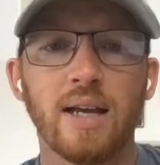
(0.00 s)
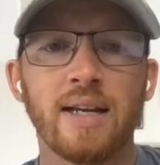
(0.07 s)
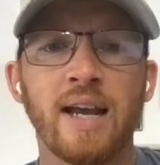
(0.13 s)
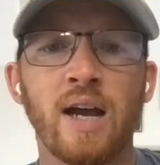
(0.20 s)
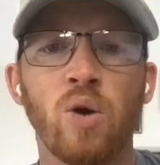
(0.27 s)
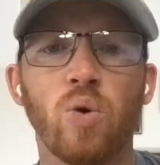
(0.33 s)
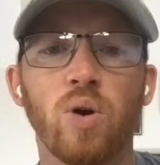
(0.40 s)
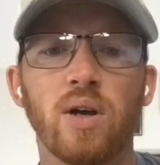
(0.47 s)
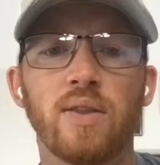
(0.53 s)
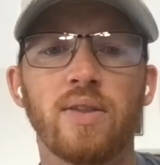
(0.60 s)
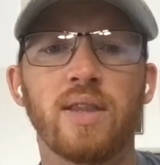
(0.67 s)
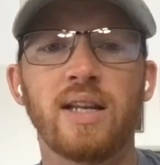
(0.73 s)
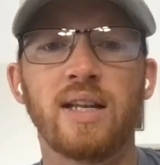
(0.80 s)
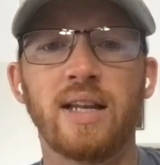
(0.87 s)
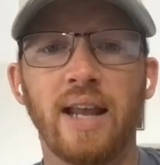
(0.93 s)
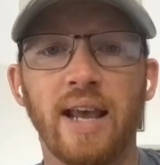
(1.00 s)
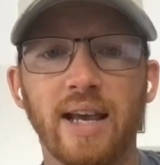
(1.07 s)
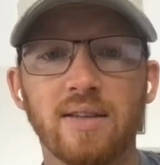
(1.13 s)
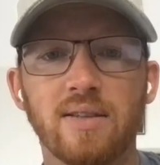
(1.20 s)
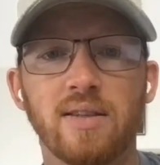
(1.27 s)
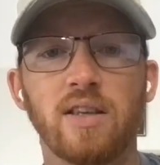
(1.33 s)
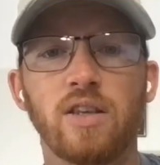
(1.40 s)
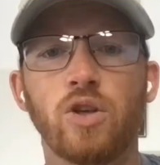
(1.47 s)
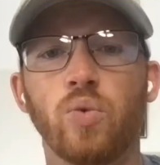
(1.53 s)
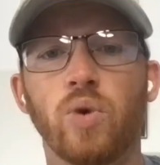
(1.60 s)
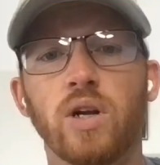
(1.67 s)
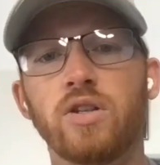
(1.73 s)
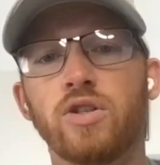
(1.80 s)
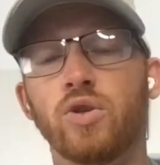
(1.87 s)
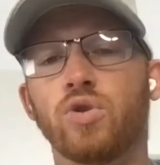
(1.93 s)
Now, the next thing you
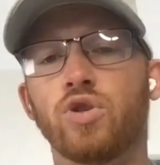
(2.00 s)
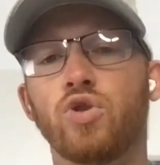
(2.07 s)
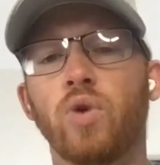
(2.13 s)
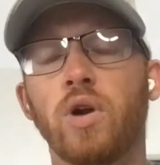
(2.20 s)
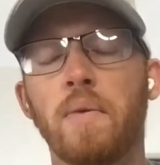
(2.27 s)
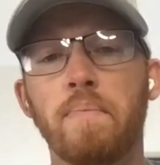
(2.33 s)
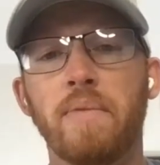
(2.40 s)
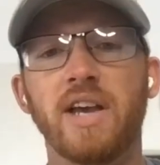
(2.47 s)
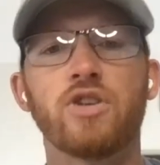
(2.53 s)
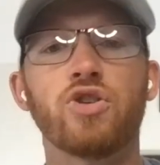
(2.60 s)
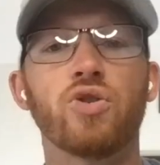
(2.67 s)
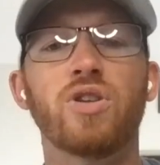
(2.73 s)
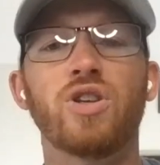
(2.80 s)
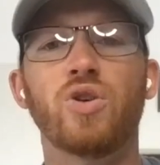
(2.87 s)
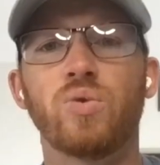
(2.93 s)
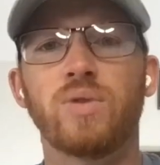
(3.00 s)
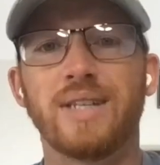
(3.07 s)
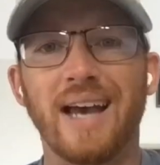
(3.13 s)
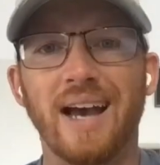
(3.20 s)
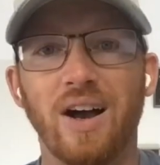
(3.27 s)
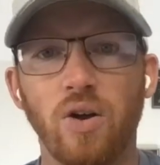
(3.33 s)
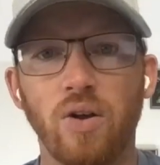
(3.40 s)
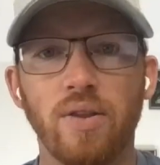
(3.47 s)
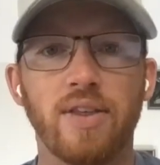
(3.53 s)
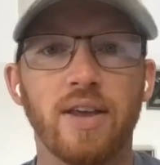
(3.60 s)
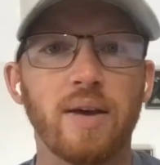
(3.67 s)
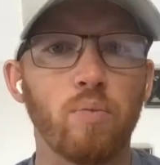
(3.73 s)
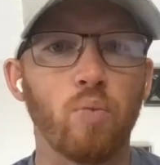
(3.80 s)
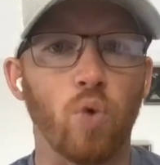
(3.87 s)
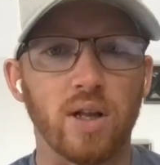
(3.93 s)
want to do is you want to make sure that you tell
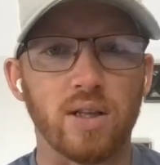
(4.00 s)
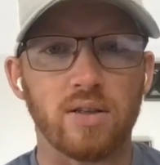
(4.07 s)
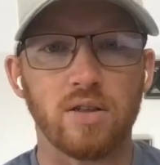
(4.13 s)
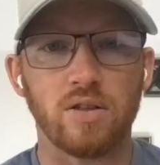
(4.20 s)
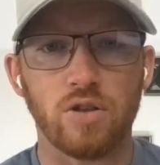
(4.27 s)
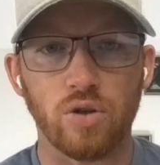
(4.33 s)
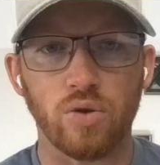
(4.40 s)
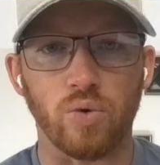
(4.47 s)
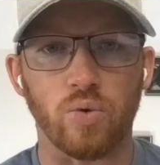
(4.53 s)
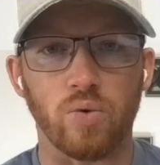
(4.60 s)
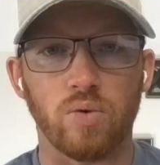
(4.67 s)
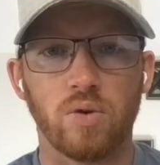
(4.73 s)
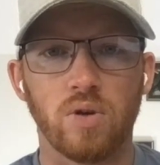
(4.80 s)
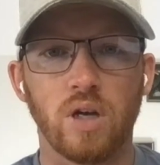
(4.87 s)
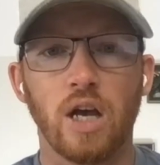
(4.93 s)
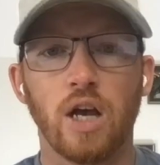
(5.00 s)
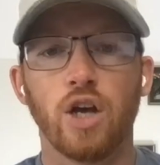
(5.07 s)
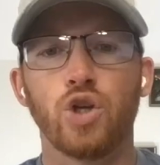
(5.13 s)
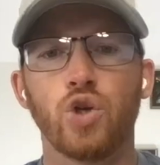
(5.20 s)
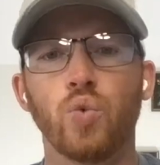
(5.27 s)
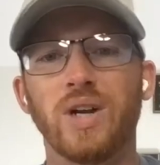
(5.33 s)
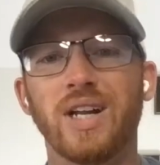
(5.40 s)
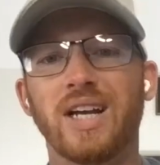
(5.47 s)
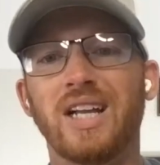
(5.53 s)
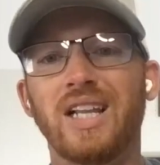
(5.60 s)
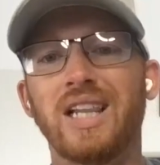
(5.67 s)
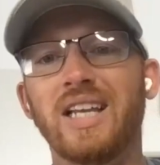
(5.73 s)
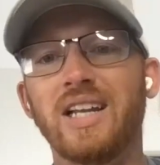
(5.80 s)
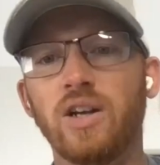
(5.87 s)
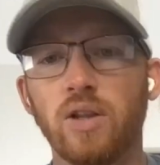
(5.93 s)
them what to do. You want to
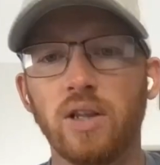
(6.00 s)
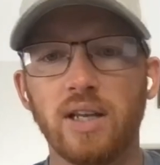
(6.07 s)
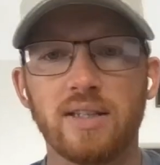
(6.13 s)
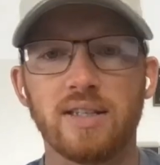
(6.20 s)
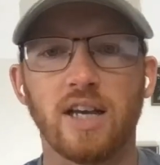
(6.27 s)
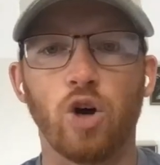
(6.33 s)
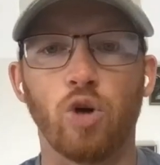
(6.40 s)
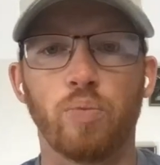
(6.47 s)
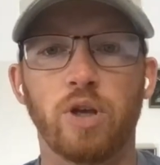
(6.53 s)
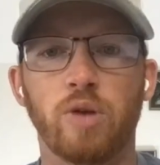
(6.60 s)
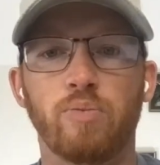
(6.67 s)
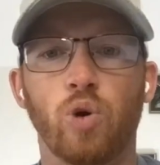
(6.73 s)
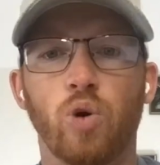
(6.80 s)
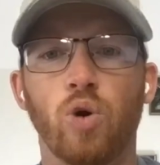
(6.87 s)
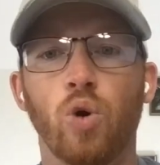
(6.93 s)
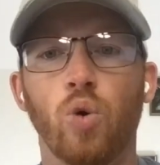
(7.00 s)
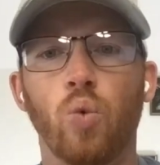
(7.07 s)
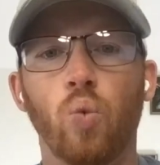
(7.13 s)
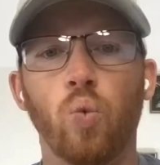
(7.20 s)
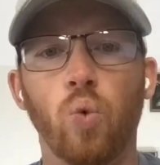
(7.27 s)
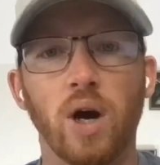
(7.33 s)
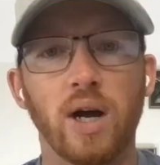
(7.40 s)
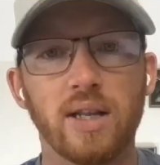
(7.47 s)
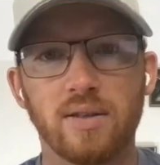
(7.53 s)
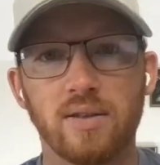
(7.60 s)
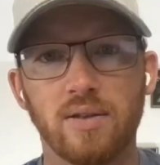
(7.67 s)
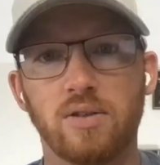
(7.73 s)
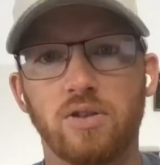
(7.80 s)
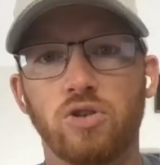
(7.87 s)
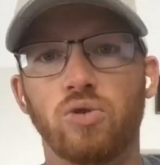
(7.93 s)
clearly tell people what
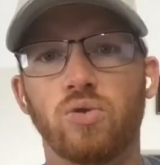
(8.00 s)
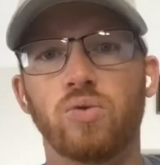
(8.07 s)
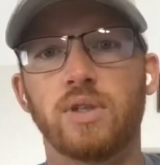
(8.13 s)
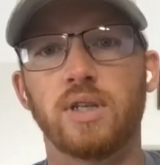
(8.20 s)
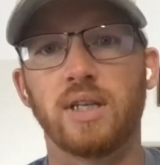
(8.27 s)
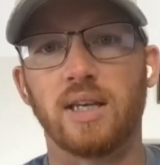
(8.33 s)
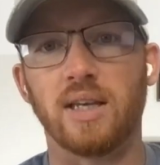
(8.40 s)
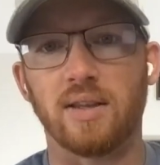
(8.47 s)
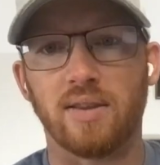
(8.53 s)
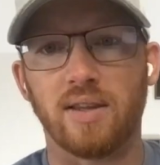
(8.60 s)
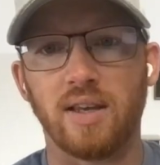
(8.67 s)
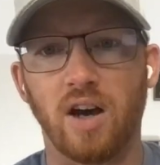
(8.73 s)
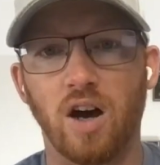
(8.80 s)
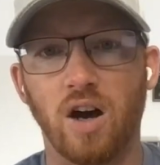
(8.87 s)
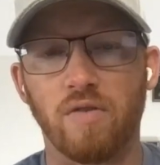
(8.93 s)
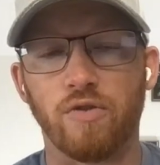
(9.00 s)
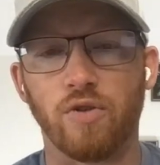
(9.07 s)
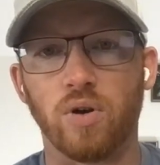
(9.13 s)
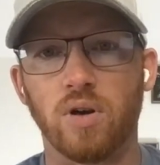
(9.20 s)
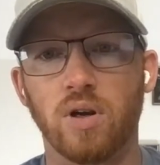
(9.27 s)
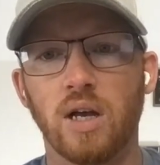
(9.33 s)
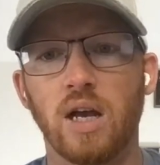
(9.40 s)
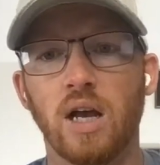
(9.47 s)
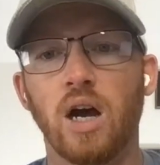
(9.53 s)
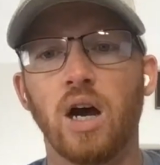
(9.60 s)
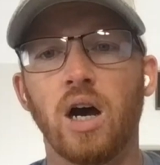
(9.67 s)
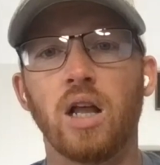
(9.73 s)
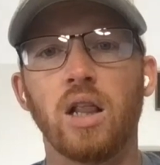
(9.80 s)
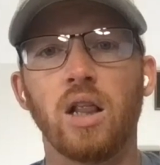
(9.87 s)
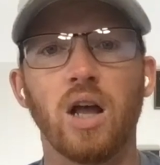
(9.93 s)
to do to get the offer.
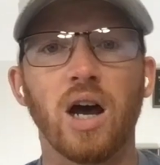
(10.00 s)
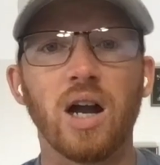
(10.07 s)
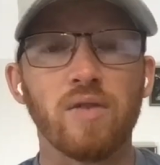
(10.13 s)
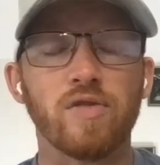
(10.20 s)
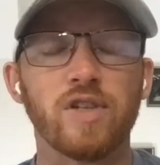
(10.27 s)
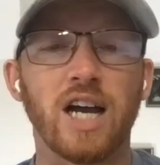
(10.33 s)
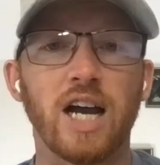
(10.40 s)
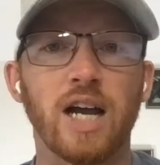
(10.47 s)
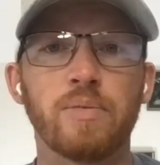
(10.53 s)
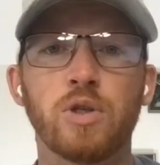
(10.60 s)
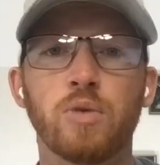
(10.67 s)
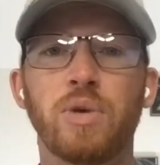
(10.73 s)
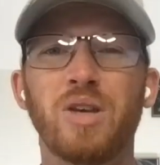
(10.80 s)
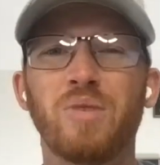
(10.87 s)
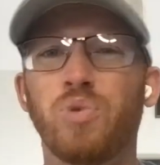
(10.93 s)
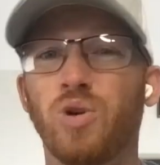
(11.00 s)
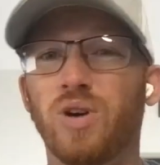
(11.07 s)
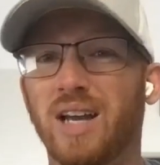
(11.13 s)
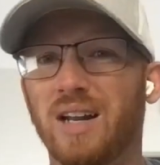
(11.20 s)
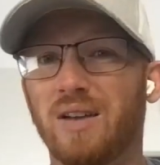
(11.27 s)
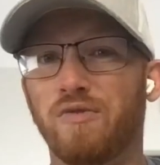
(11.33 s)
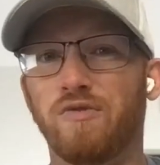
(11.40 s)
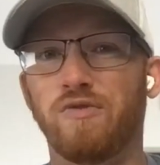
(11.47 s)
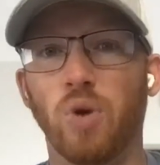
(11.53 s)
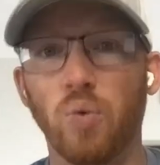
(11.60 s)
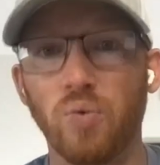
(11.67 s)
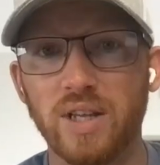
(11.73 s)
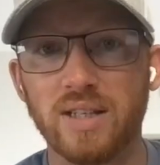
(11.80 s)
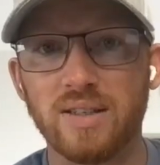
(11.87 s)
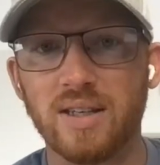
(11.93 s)
A lot of times people kind of
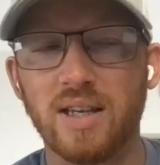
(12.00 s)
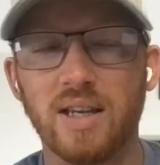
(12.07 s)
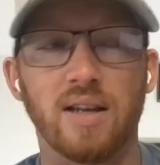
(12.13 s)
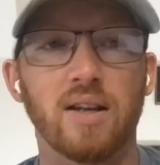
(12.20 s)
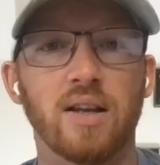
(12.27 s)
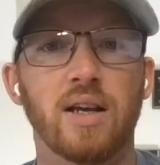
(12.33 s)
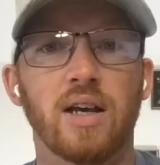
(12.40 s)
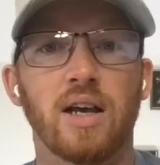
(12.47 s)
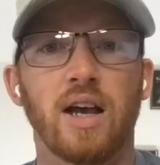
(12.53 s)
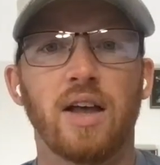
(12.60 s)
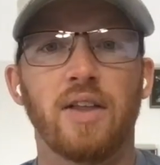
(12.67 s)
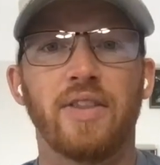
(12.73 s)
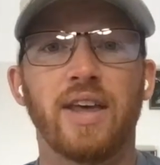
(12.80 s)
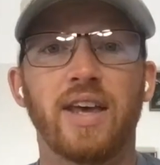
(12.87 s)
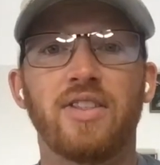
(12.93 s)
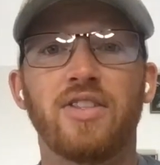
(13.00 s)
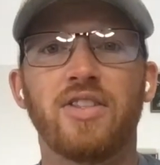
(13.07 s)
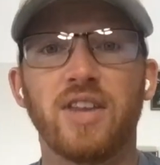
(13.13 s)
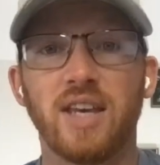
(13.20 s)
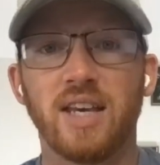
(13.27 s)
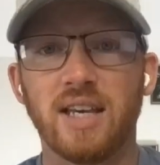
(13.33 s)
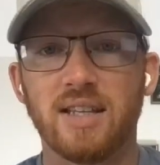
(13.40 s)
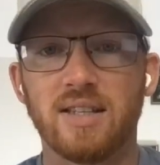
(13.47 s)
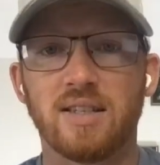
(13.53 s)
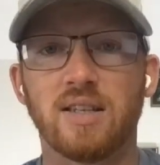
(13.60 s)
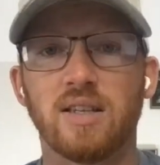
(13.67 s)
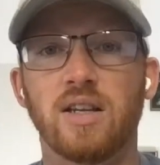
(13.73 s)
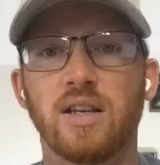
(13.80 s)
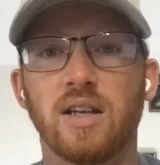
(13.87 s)
phone this in. They think it's